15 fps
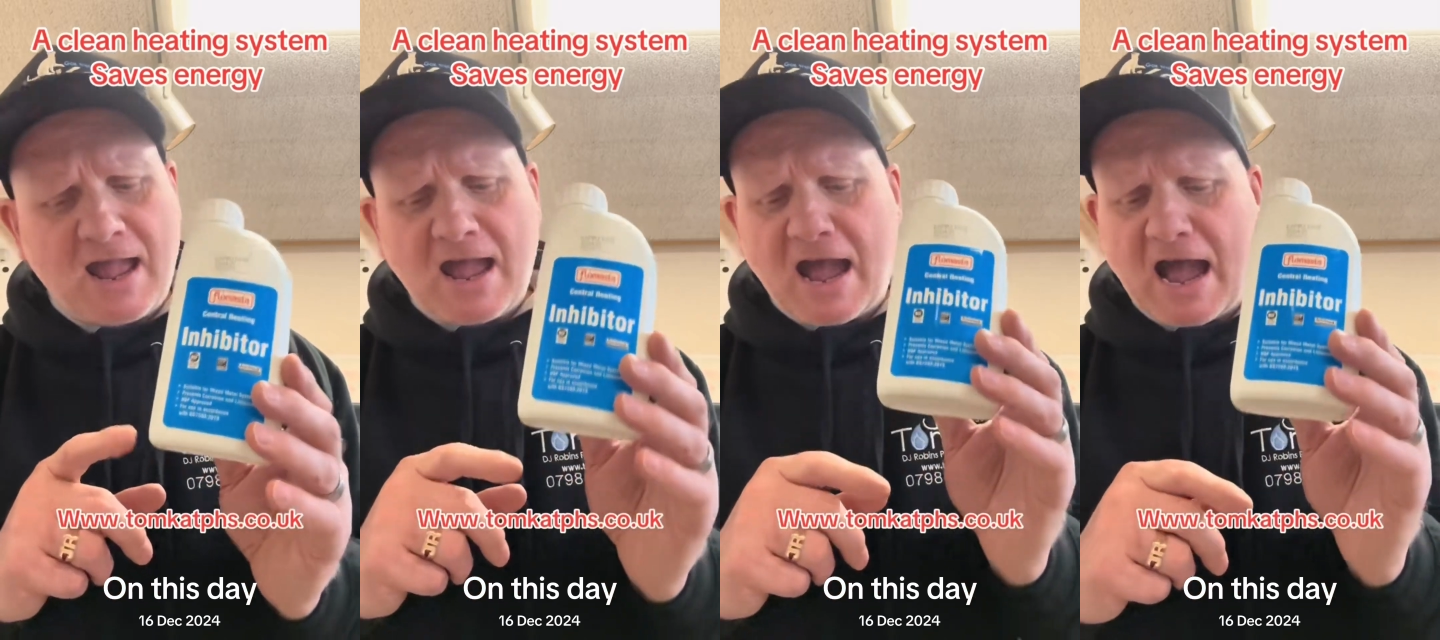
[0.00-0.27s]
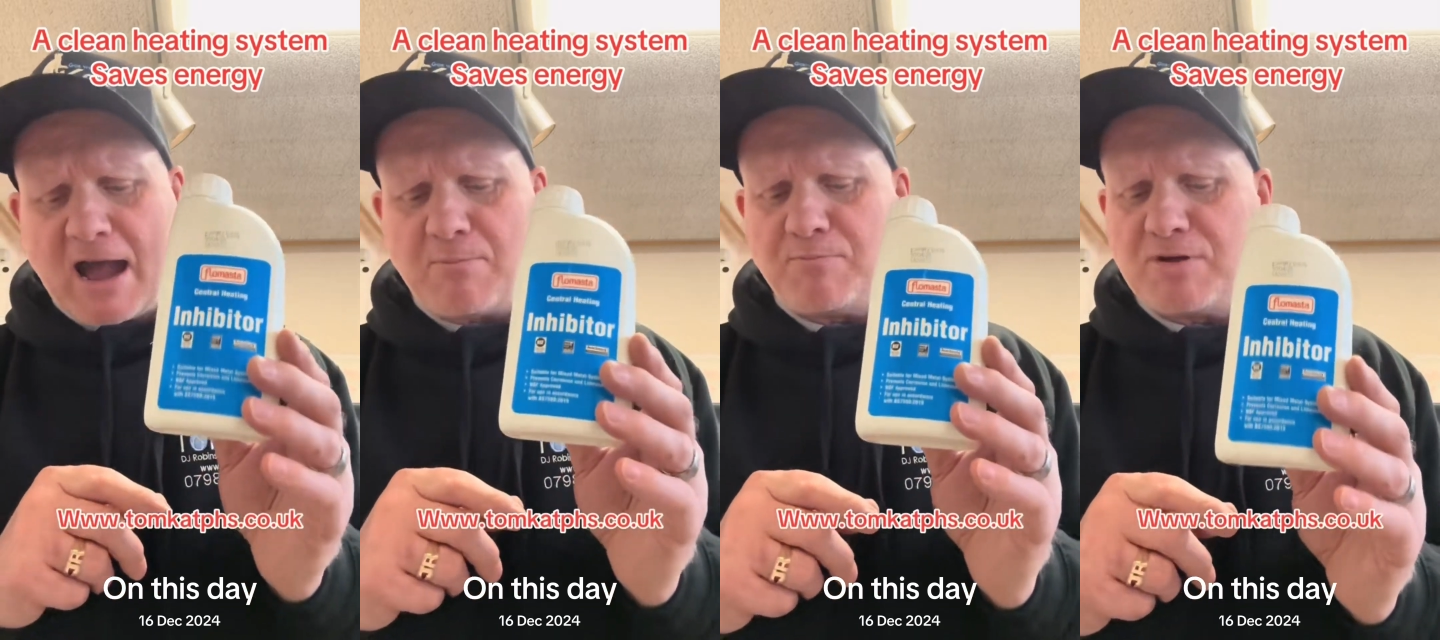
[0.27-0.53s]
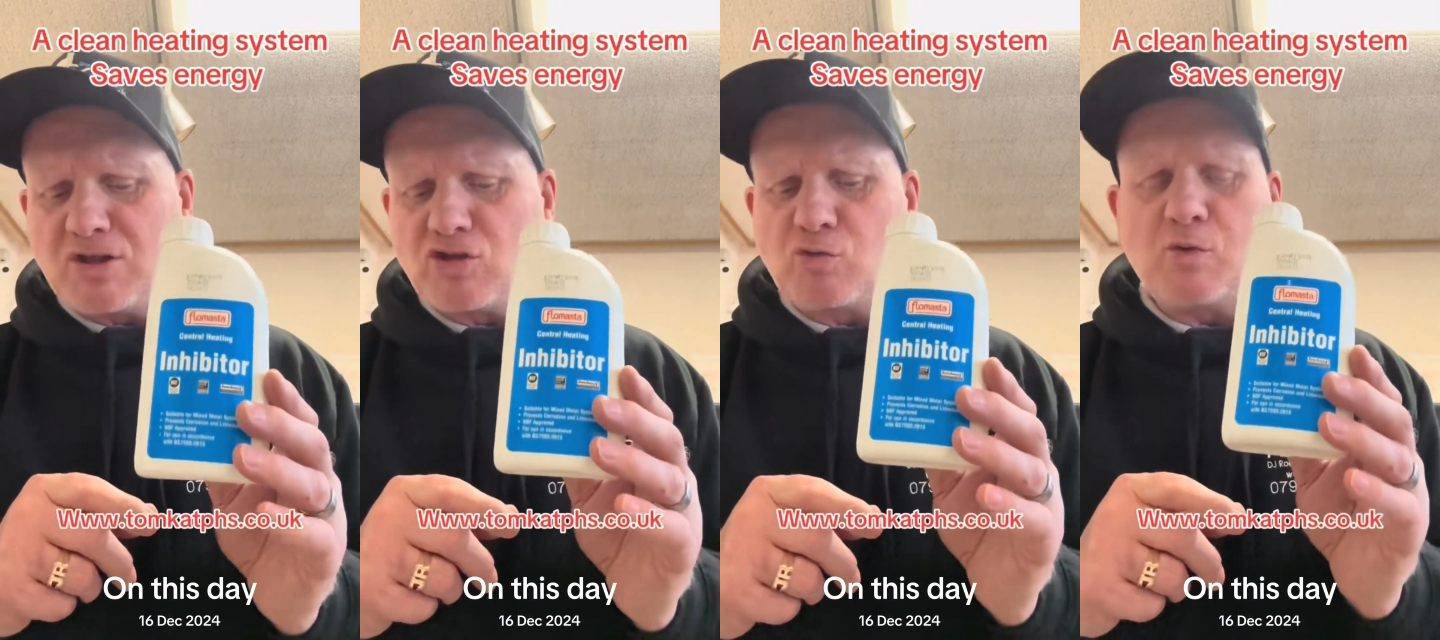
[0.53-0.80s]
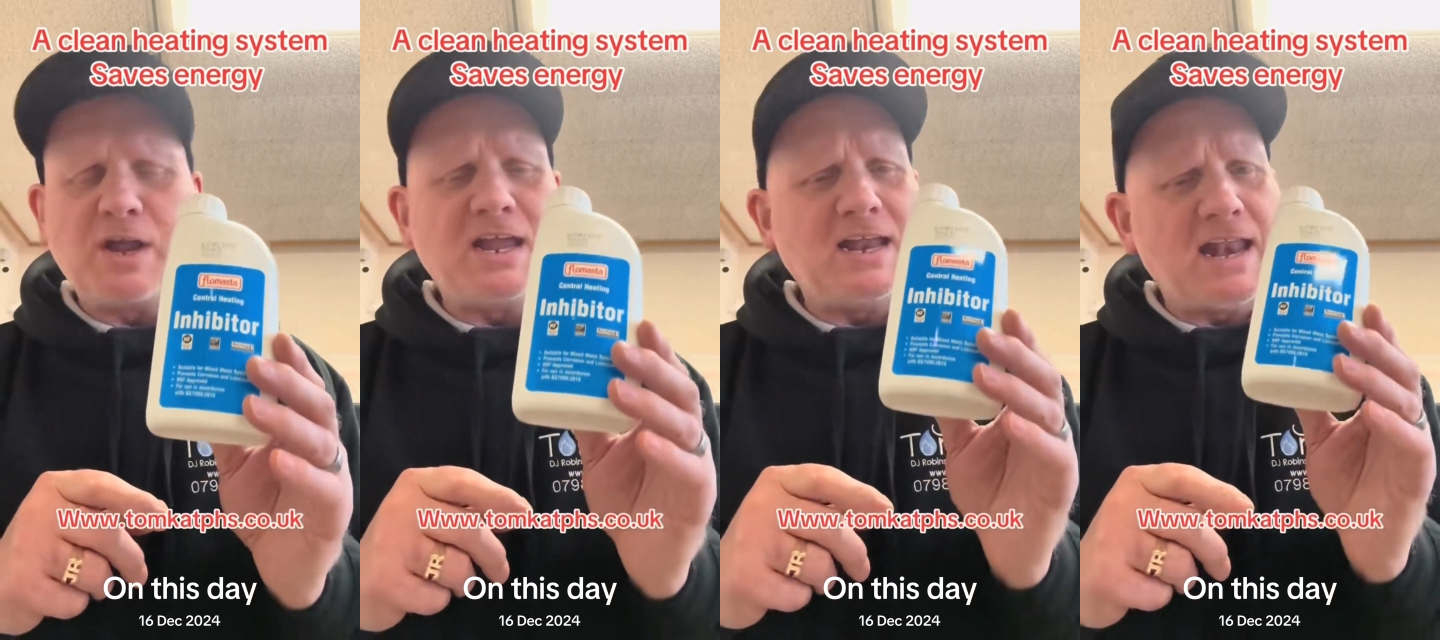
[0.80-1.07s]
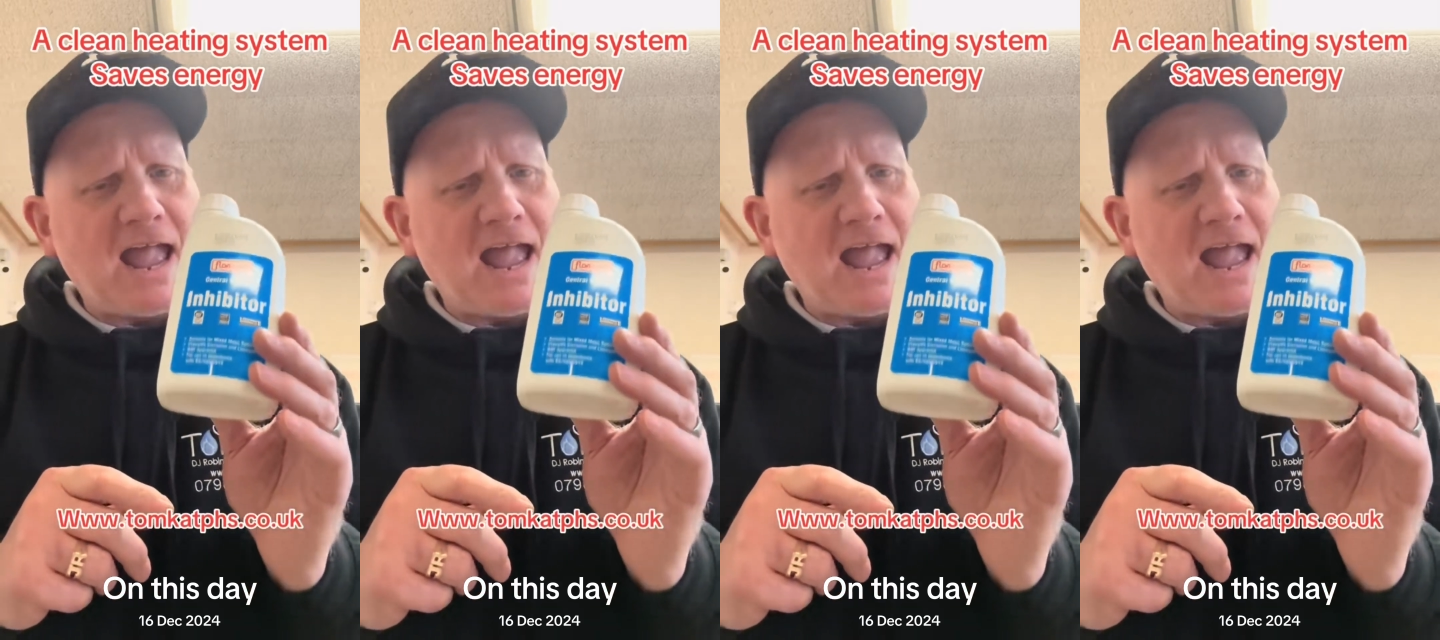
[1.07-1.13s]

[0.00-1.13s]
and between